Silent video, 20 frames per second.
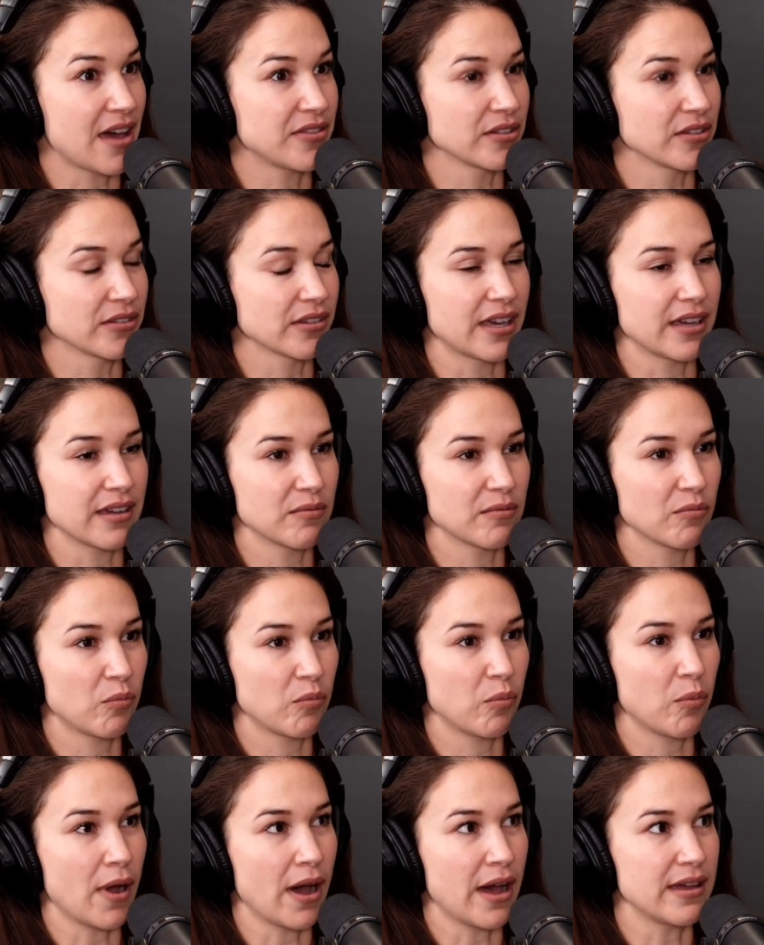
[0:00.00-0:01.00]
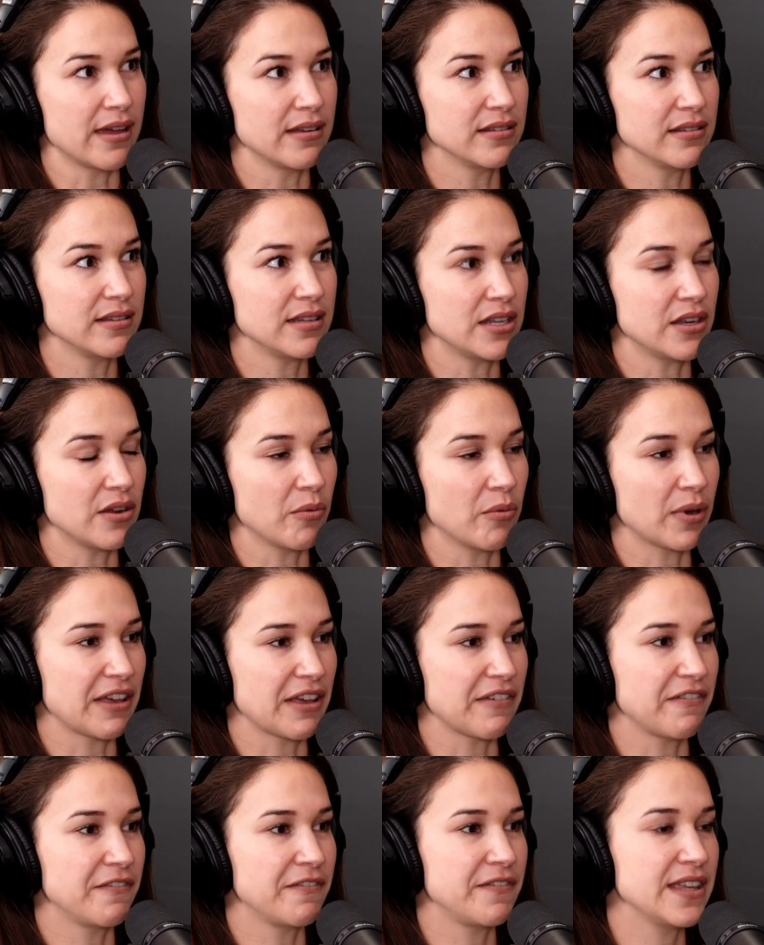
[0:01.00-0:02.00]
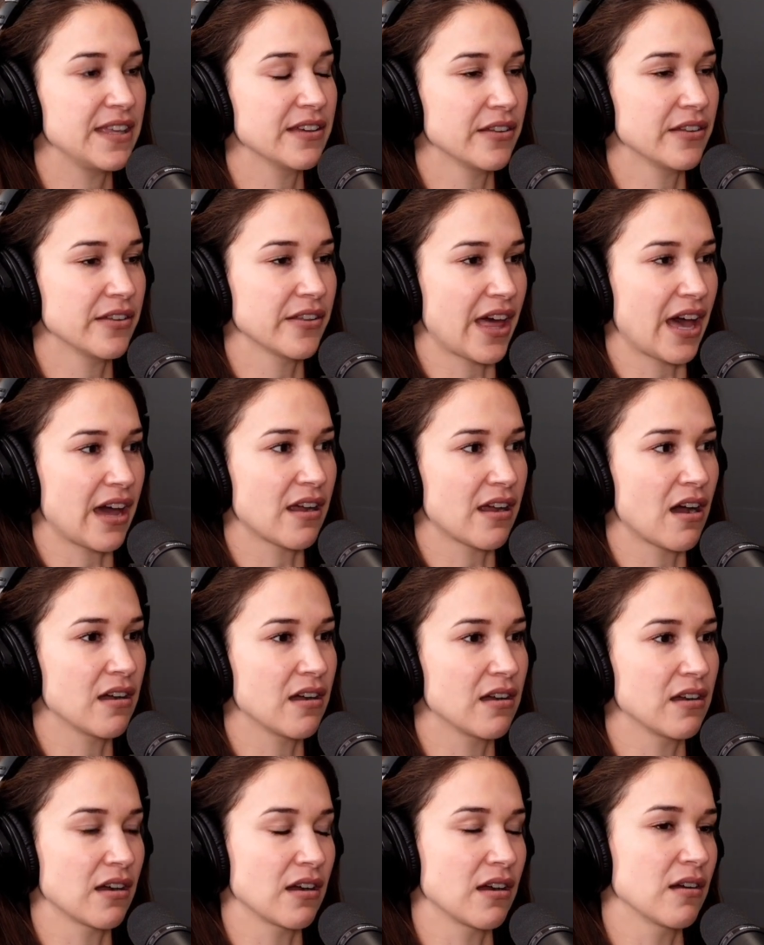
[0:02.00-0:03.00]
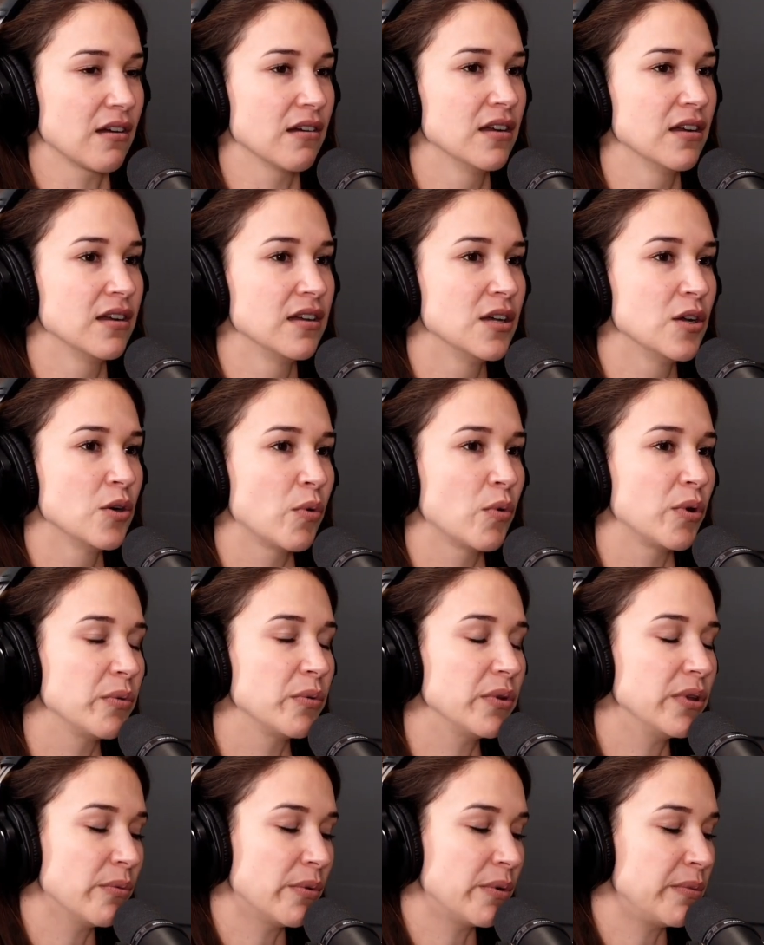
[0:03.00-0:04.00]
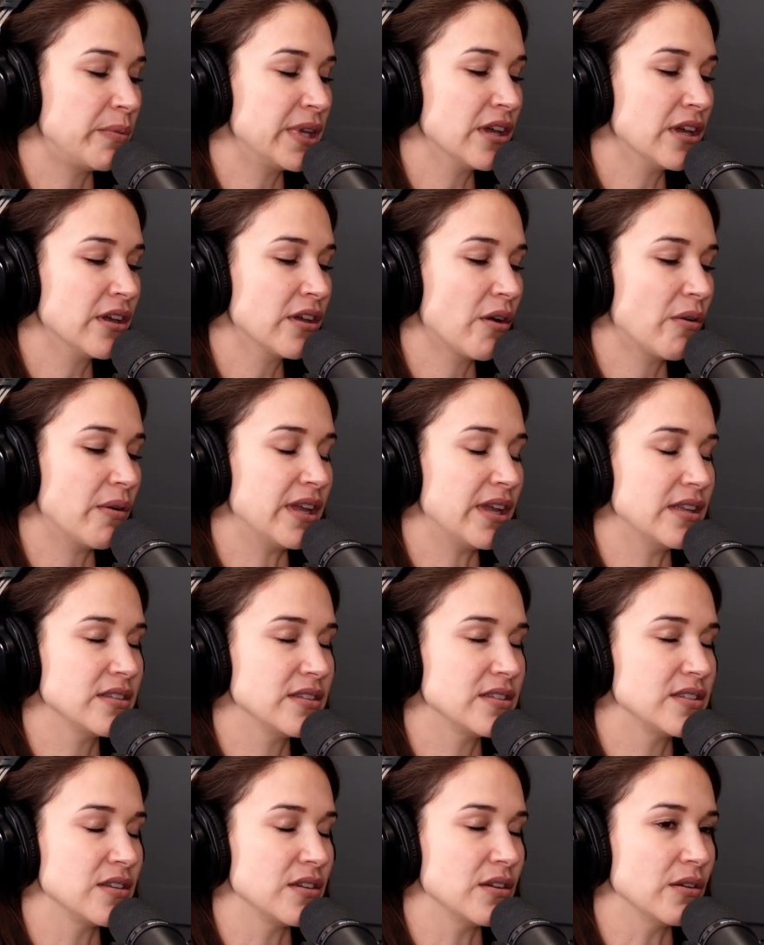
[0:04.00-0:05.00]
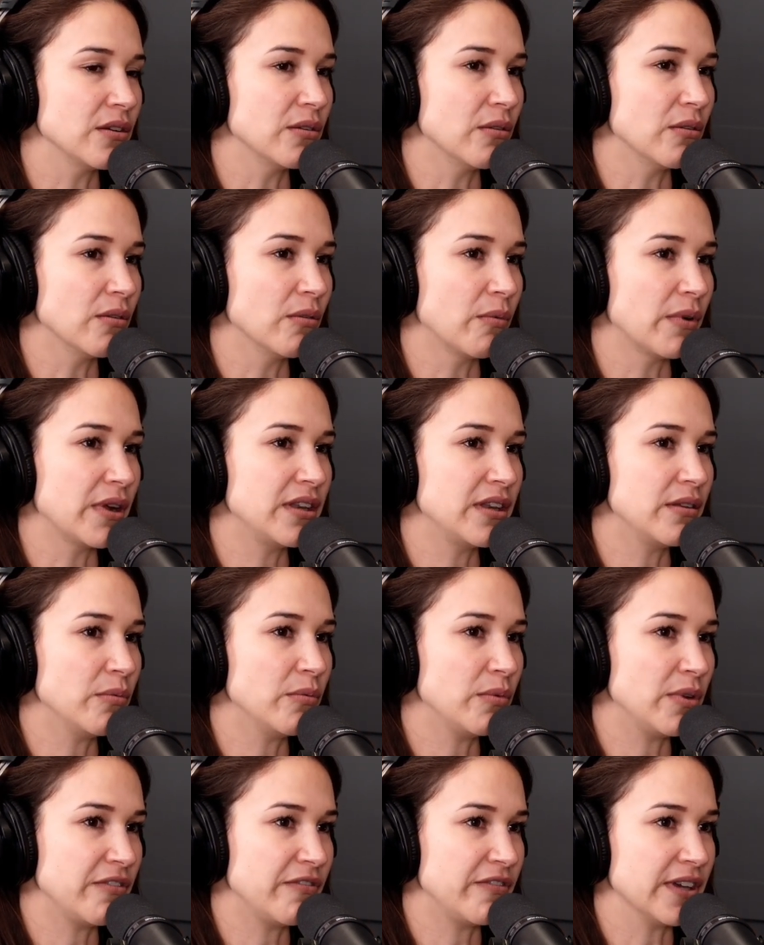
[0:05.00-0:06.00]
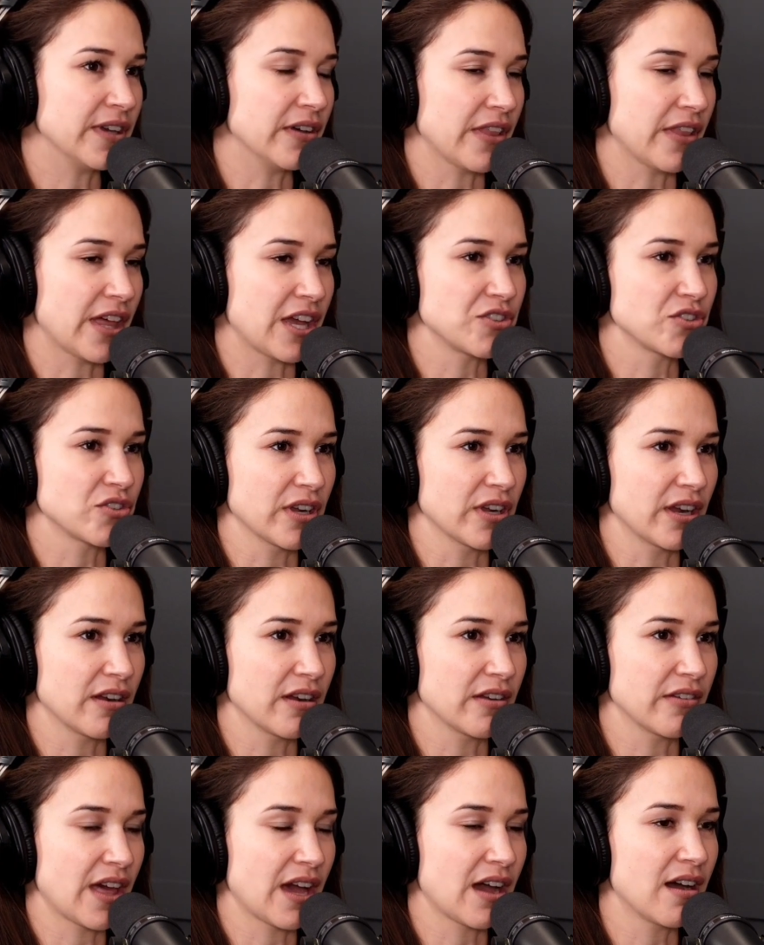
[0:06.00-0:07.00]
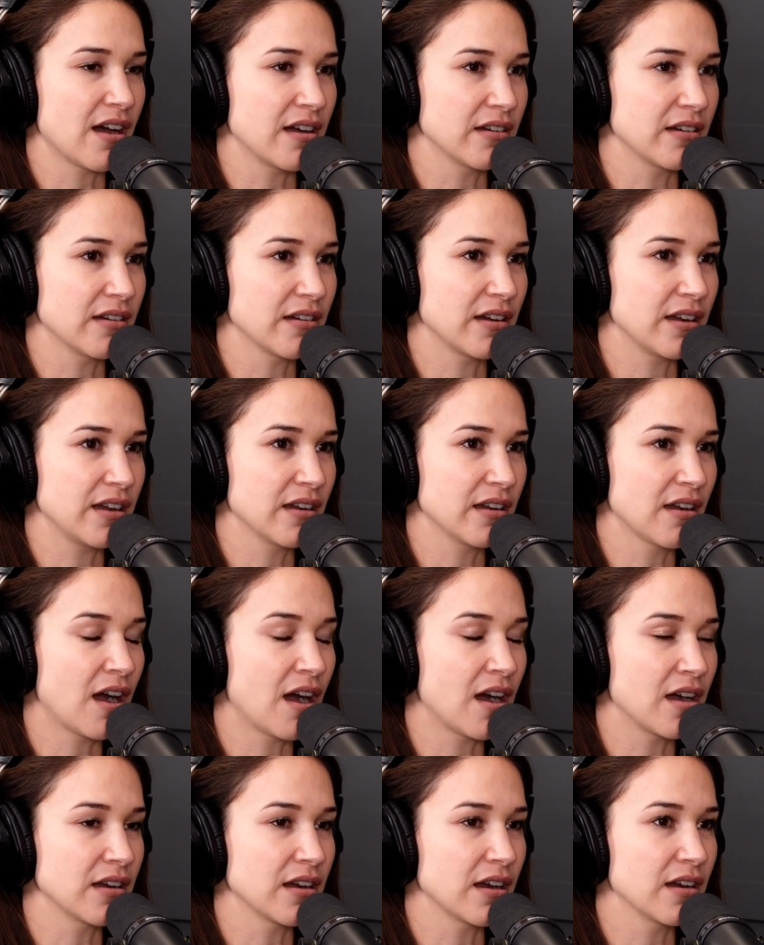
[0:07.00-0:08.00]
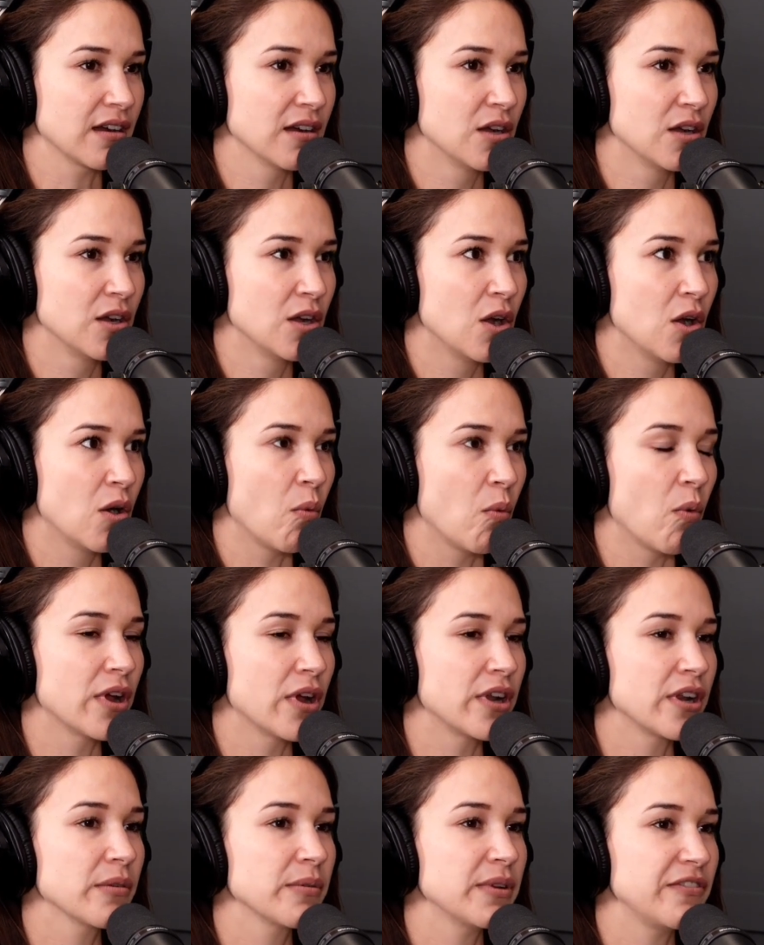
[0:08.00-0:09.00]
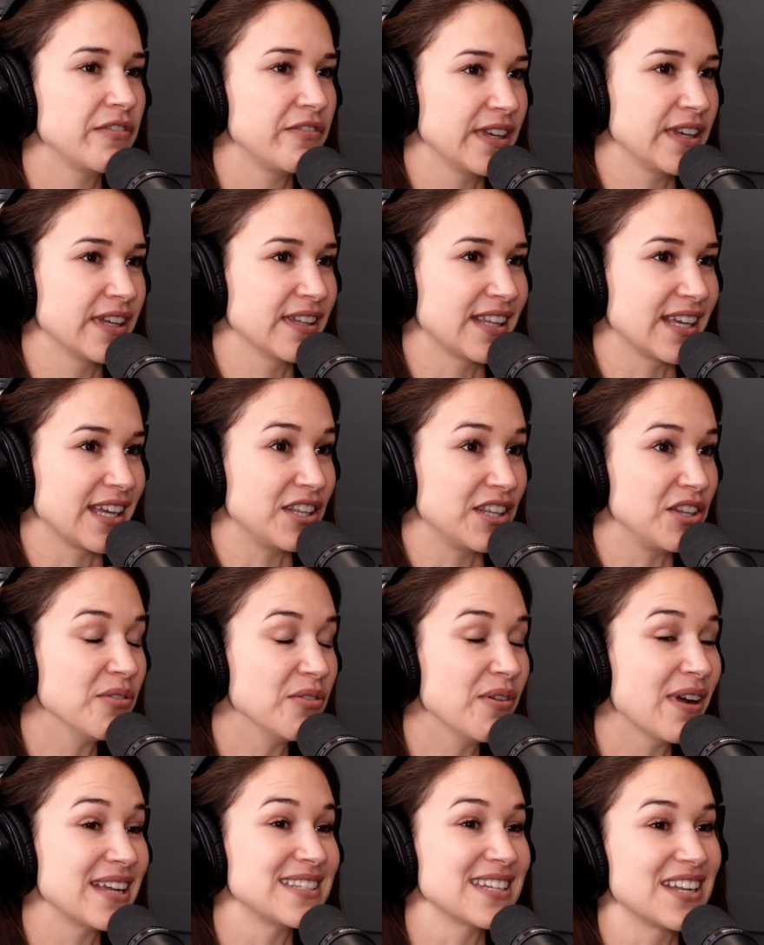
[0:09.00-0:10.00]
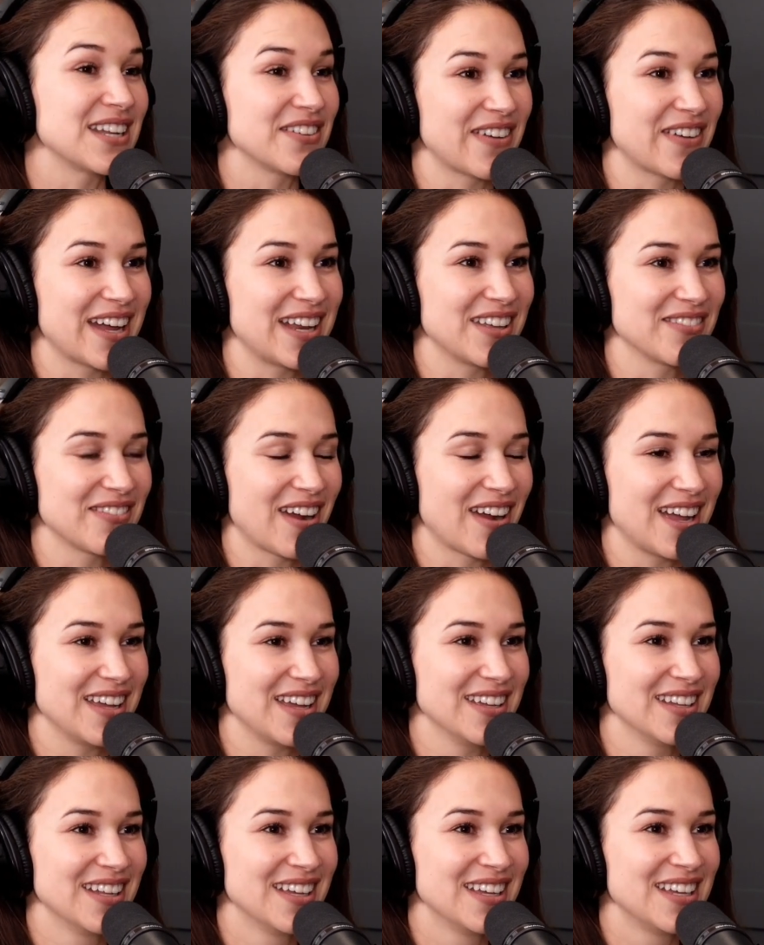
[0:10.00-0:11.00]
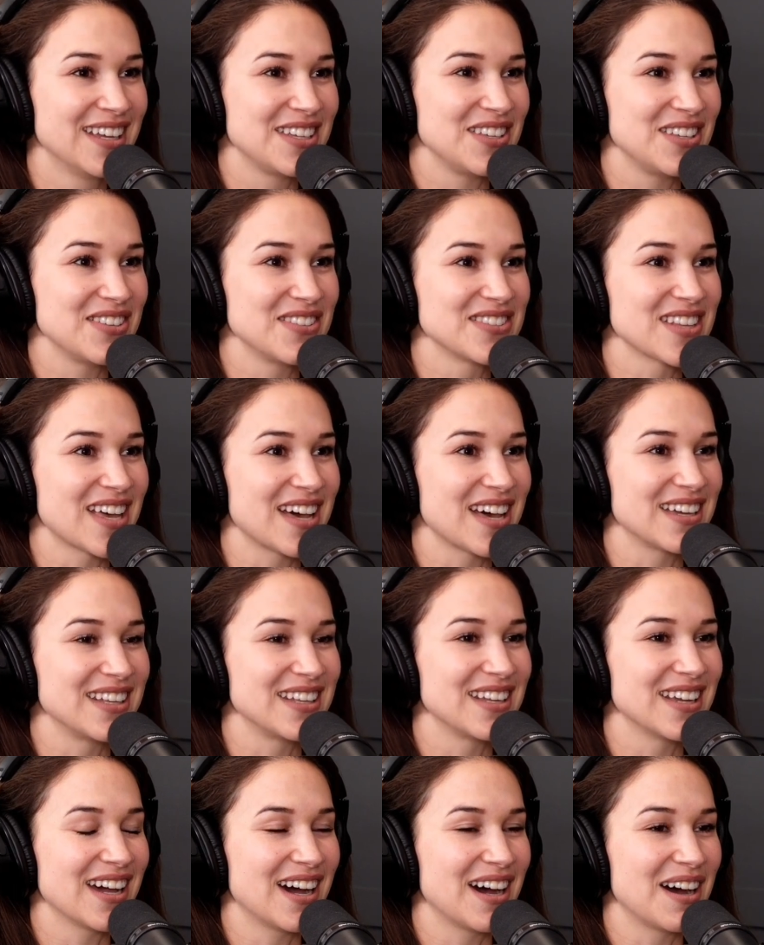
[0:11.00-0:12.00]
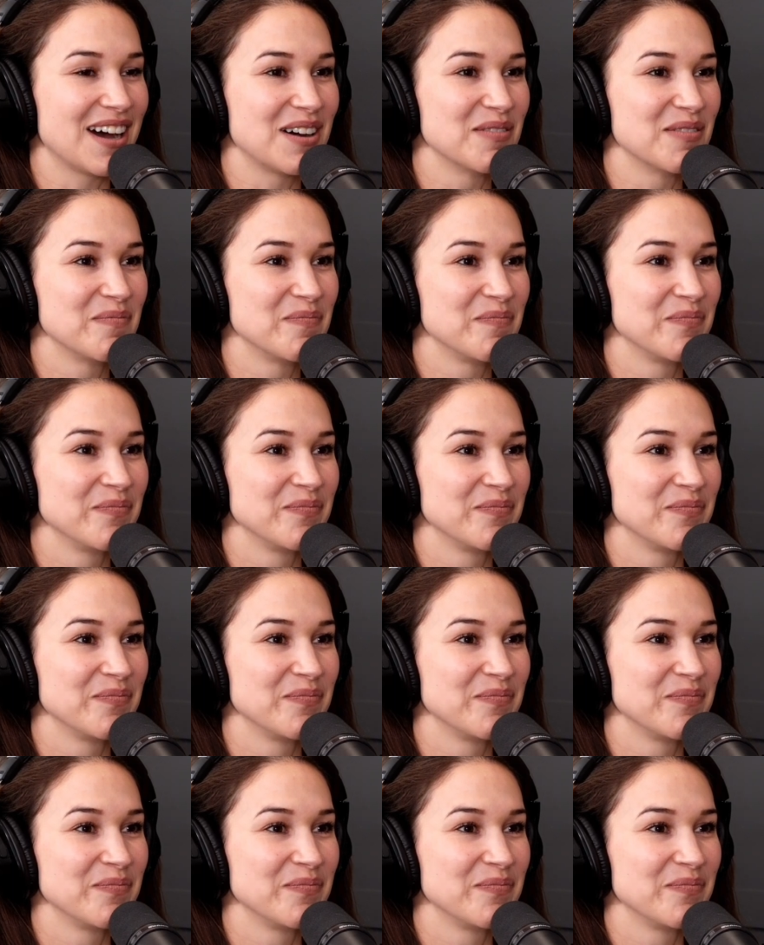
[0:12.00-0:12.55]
They're like, what, when I feel that hunger, when we can go into when we feel that trigger, that hunger, what are we feeling? And you identified it, right? You said, I'm